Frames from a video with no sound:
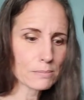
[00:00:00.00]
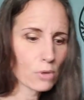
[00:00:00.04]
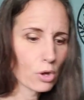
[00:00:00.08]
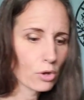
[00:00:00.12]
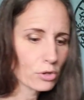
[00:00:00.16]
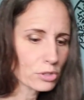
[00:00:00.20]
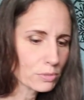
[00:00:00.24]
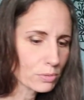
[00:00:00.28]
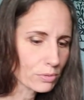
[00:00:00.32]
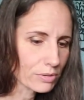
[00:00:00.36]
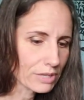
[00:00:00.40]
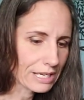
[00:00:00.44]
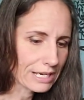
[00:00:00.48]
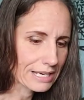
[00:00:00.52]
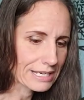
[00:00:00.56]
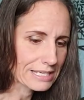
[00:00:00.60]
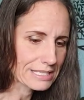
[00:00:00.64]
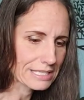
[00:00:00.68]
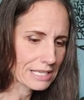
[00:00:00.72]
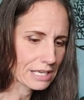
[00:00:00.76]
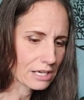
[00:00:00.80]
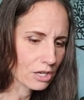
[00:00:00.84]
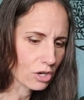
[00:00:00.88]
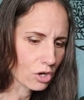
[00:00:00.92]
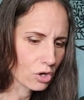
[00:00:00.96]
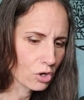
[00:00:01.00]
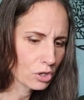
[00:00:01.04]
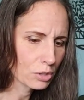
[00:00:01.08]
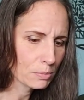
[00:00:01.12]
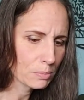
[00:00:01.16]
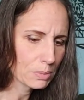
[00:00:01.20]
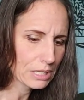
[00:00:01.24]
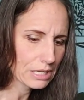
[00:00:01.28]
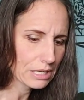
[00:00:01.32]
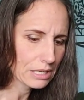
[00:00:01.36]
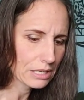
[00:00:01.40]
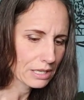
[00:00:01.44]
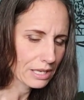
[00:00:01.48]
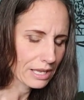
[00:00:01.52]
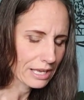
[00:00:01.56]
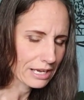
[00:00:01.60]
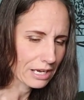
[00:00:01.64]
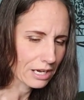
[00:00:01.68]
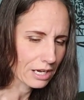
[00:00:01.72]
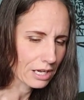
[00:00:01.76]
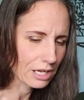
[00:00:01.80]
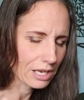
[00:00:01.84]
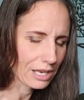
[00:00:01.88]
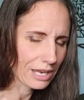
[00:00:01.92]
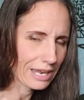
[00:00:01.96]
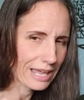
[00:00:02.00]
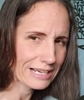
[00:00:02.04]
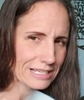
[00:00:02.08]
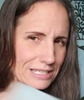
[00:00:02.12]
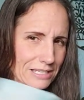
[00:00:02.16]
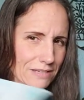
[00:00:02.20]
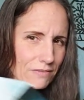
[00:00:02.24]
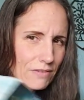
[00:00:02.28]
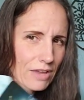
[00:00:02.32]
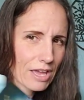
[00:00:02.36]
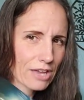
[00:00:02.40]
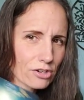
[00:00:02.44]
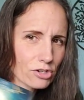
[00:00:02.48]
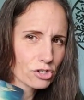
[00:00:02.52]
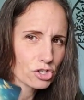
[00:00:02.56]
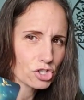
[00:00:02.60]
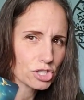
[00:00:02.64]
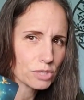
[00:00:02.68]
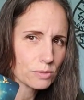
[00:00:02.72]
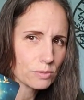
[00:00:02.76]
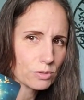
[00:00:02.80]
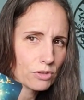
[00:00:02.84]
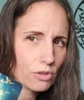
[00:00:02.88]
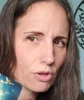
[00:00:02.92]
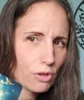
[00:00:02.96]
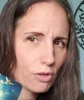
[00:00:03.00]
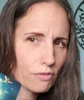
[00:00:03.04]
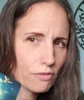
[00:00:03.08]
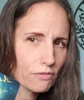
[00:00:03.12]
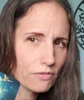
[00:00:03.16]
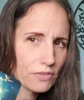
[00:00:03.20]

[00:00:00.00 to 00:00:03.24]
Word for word: multiple like i said it could be like a collective energy with all